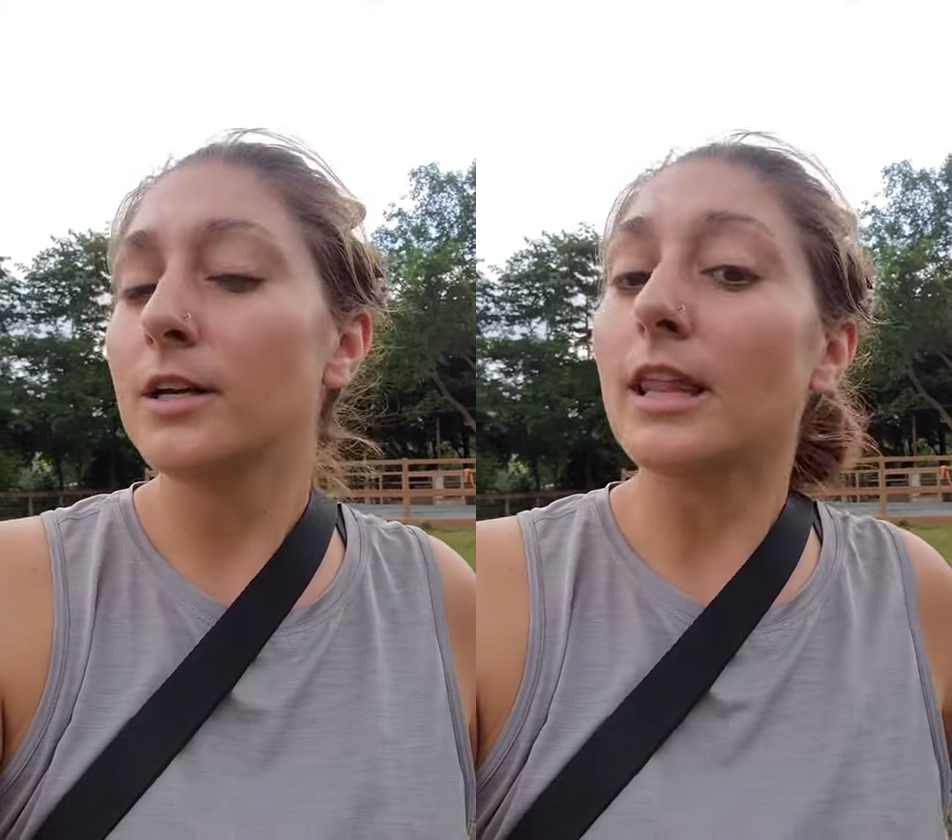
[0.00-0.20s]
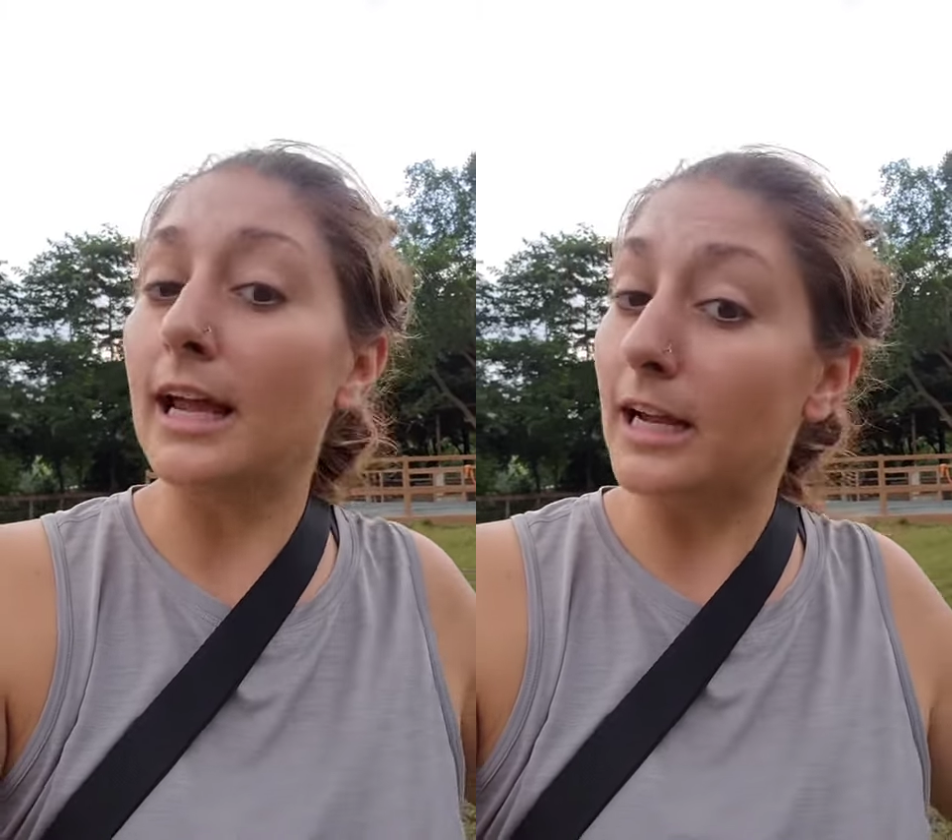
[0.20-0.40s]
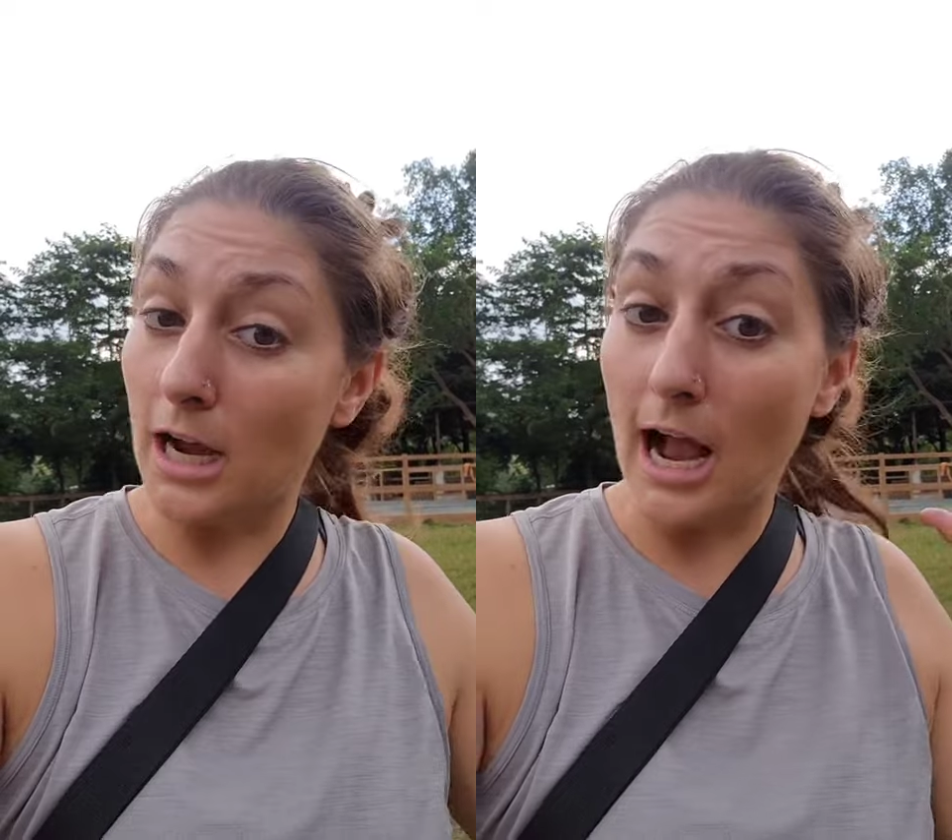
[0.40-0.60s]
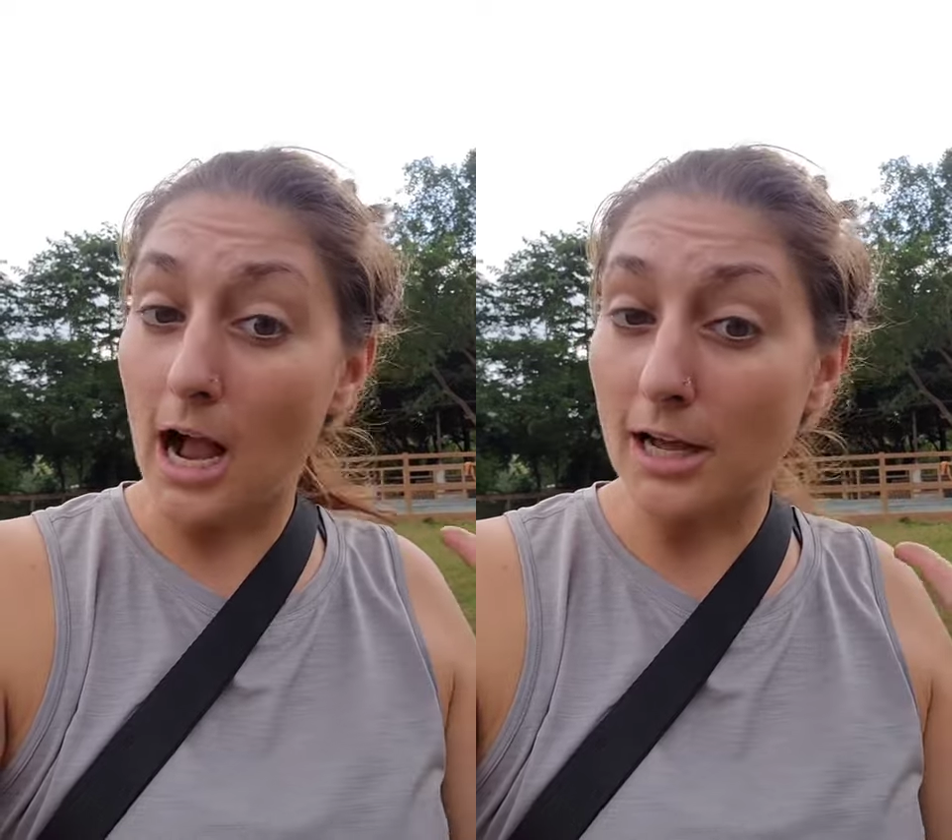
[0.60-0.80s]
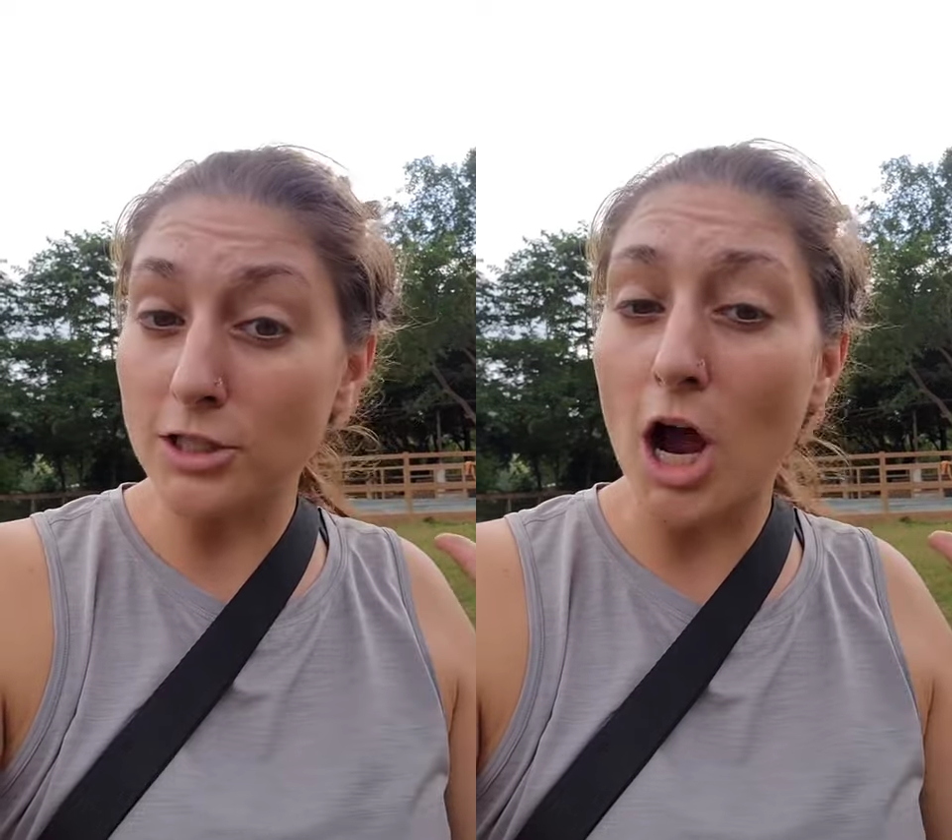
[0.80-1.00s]

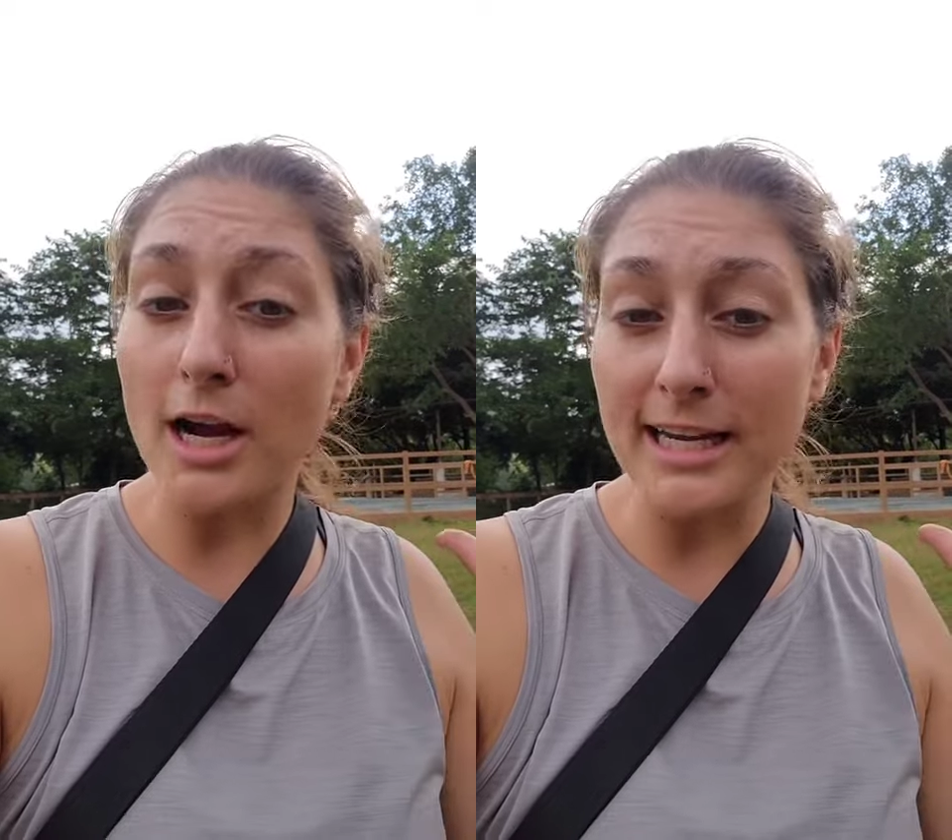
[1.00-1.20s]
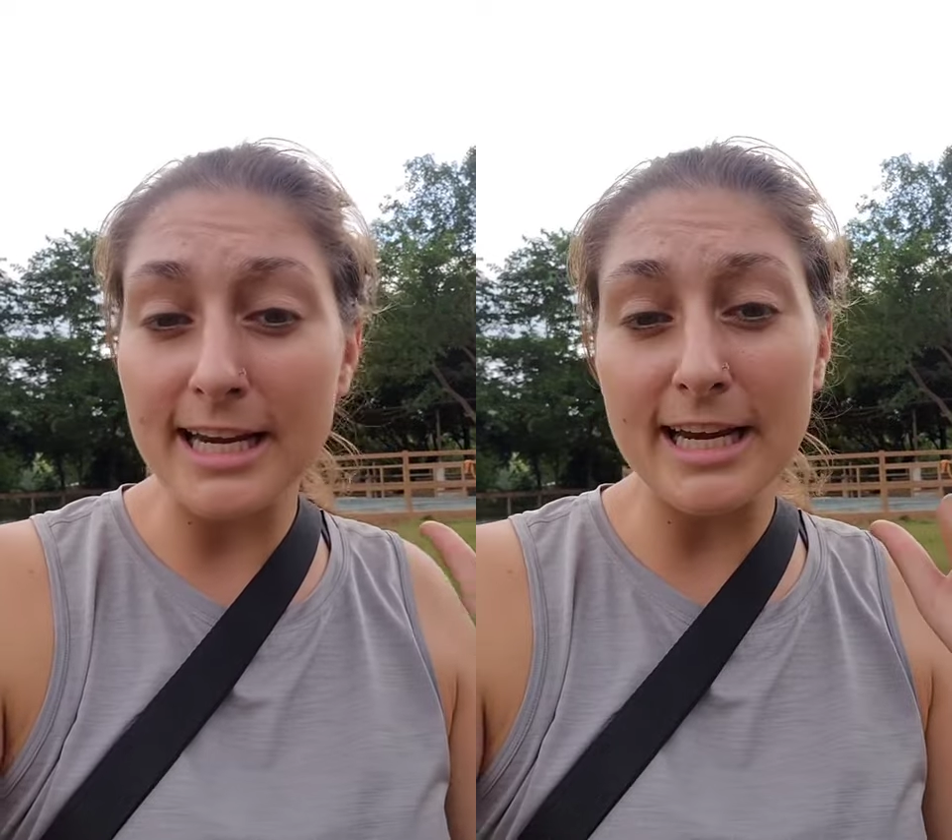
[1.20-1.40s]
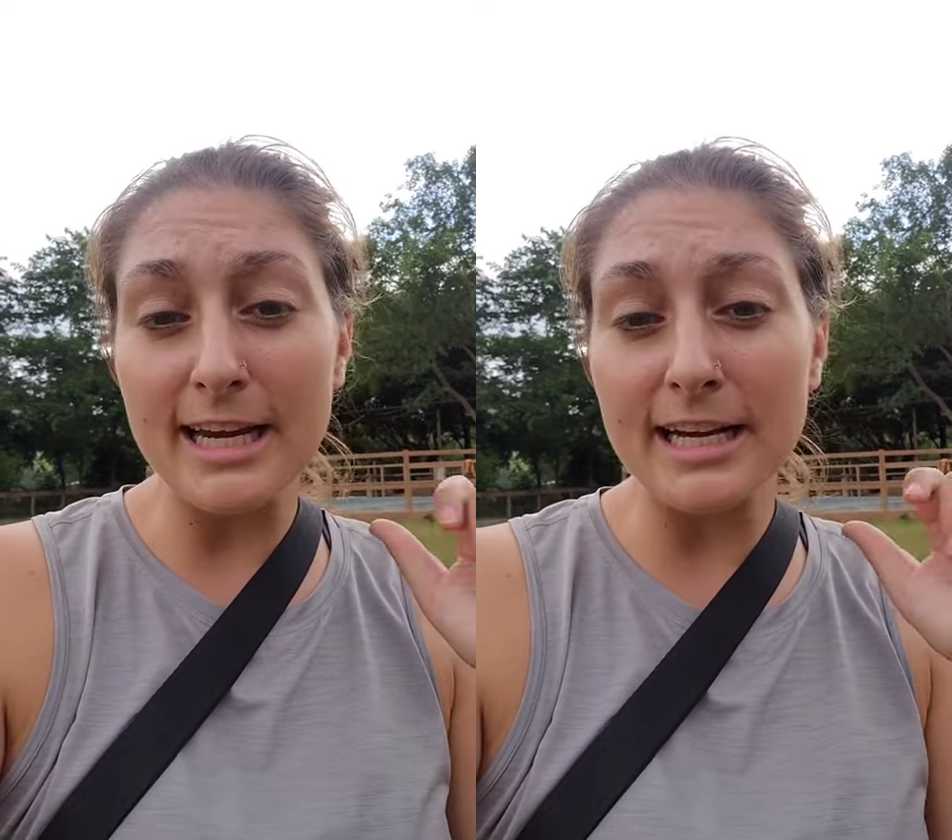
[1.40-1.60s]
like Tong Yi